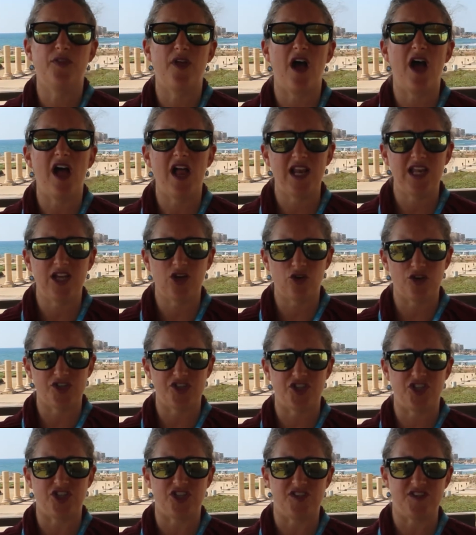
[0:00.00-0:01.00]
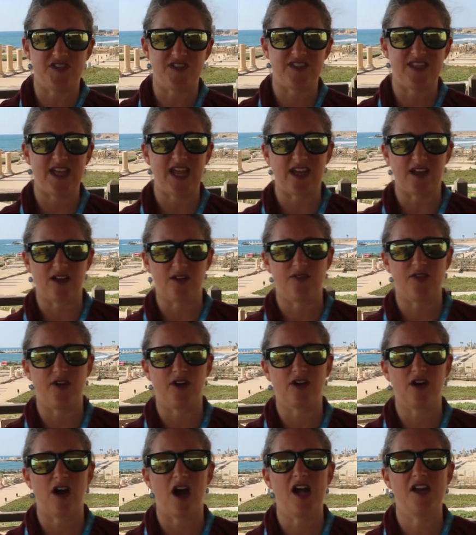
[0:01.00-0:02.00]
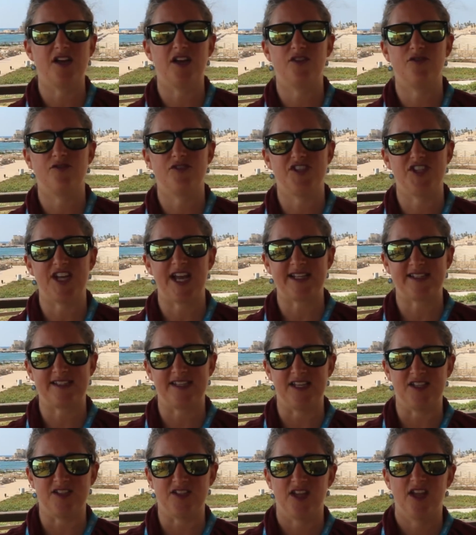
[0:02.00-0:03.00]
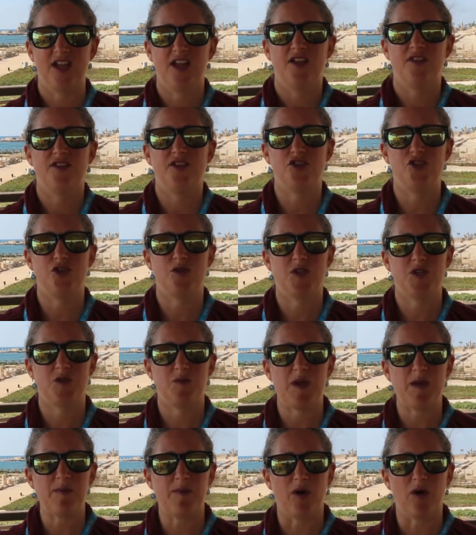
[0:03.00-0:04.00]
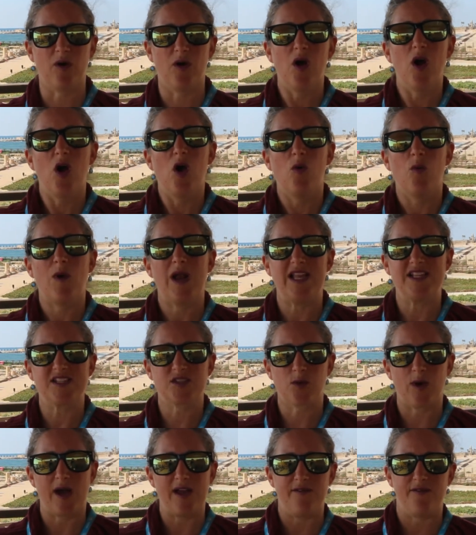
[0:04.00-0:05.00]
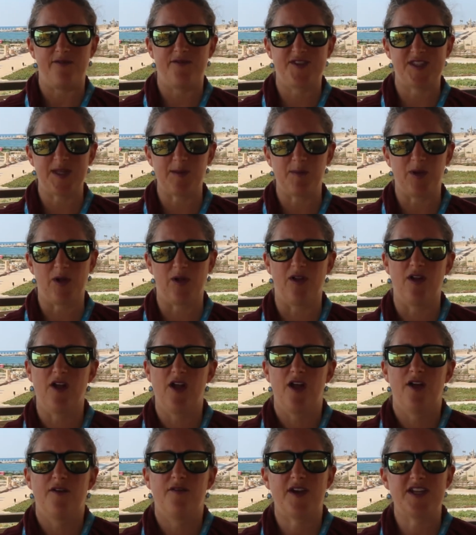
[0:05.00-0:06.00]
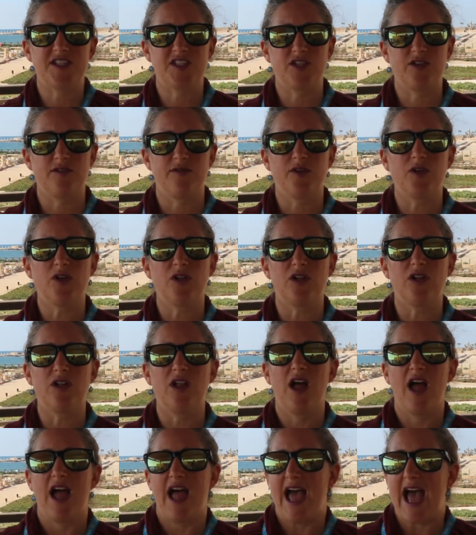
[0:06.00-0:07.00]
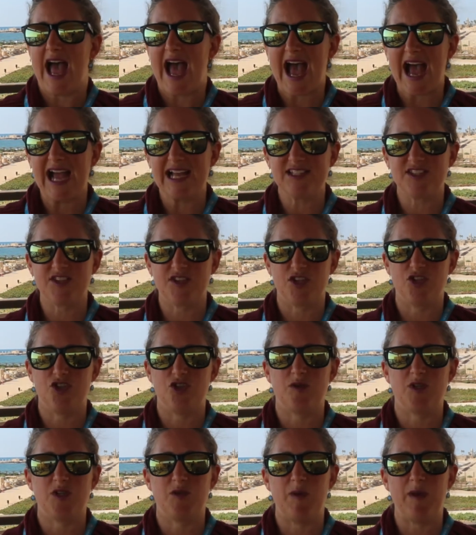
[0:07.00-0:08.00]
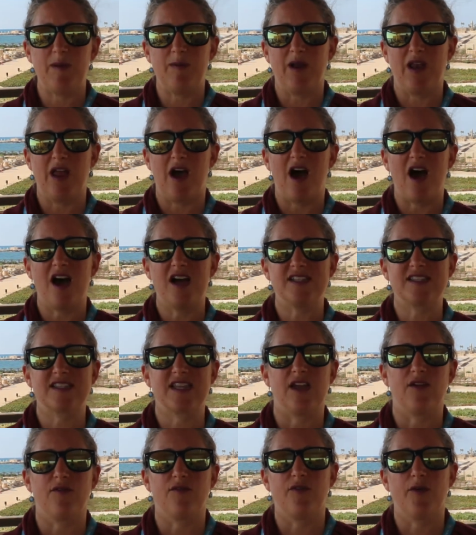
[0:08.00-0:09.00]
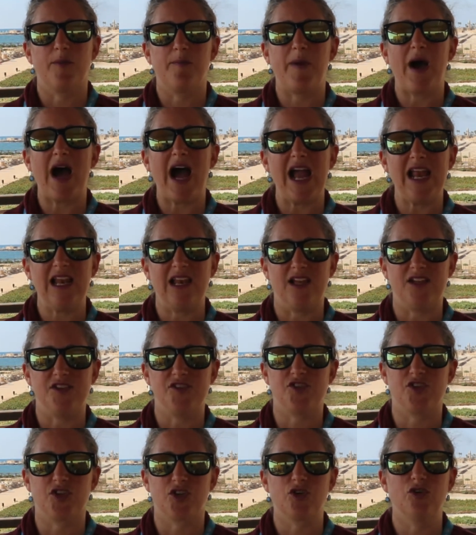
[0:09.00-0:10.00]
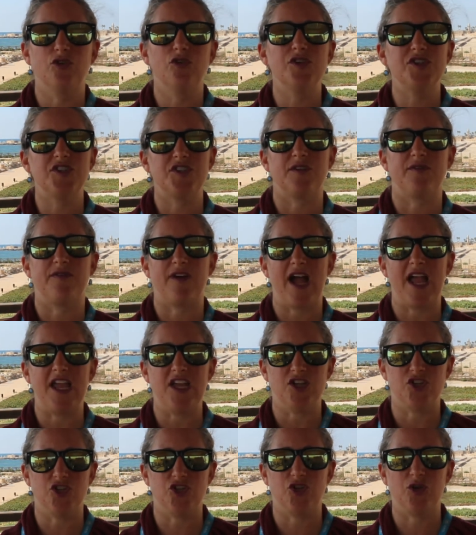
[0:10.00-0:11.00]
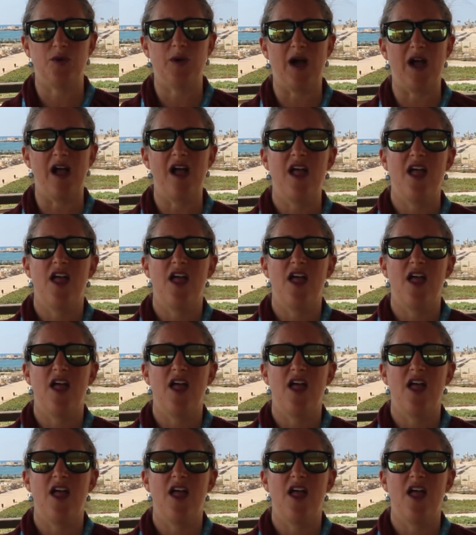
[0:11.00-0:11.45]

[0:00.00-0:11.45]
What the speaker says: the early Christians think that God had rejected the Jewish people? Well, it's quite simple. First of all, as the Jewish people are asking for Pilate to crucify Yeshua,